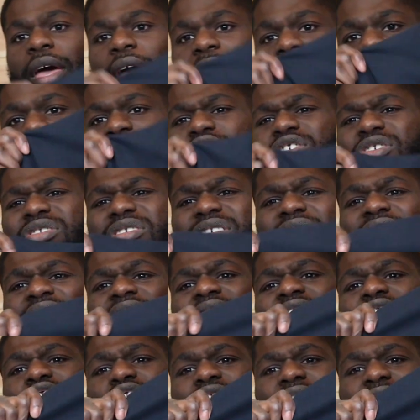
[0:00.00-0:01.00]
yeah, it's just
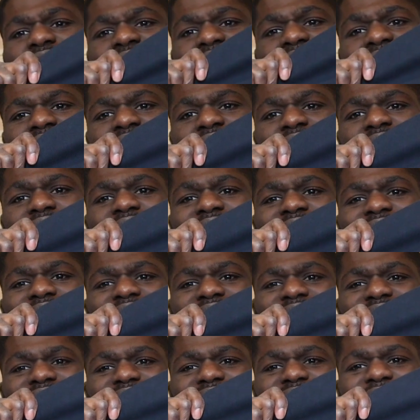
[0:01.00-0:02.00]
a standard
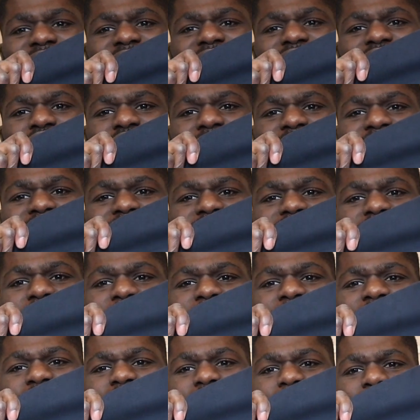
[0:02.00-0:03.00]
like sailing jacket,
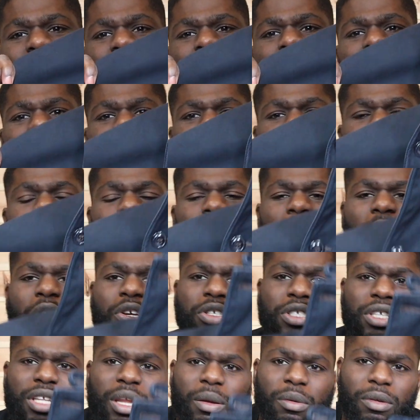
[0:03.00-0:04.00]
nothing too pretty. But
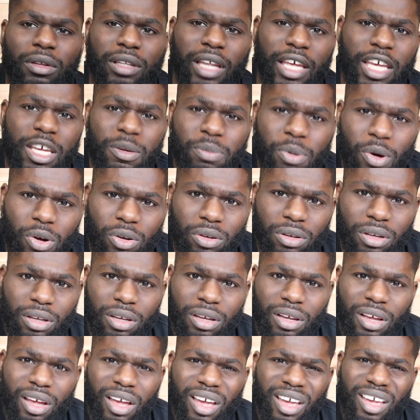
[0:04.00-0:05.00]
because of the label,
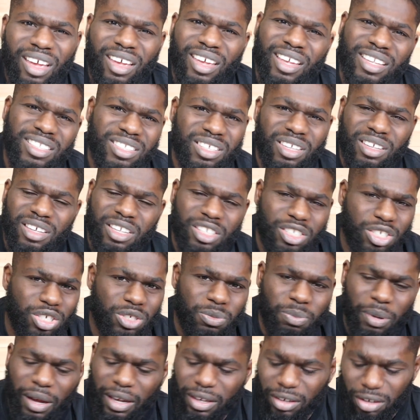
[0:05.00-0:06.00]
it's
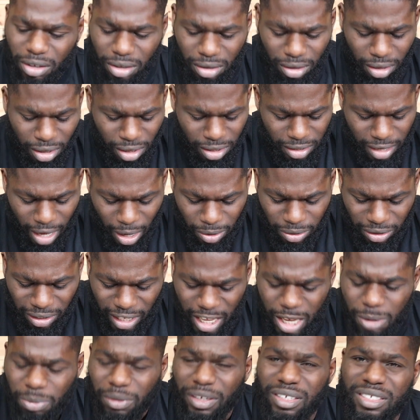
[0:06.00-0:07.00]
just banger. Now the
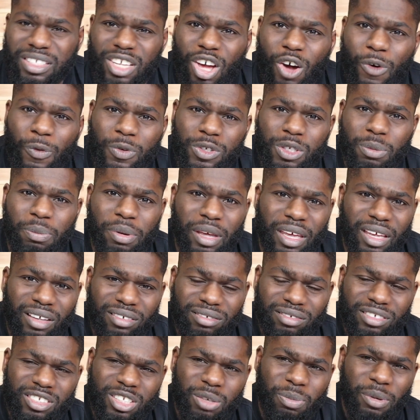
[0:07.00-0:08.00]
label itself was a
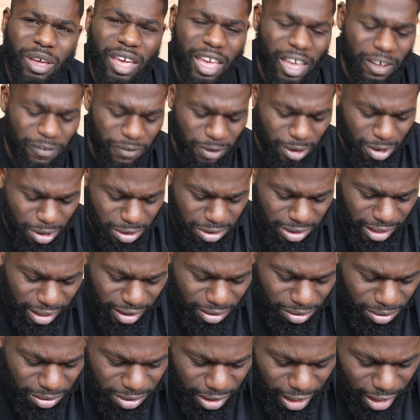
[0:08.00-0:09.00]
bit iffy because
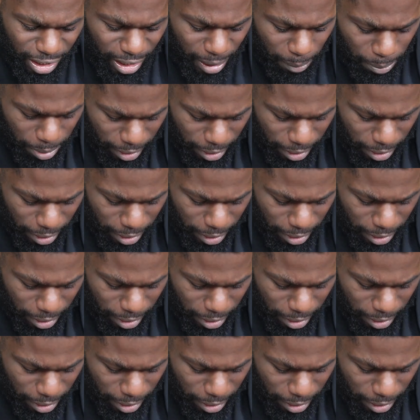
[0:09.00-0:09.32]
it was kind of like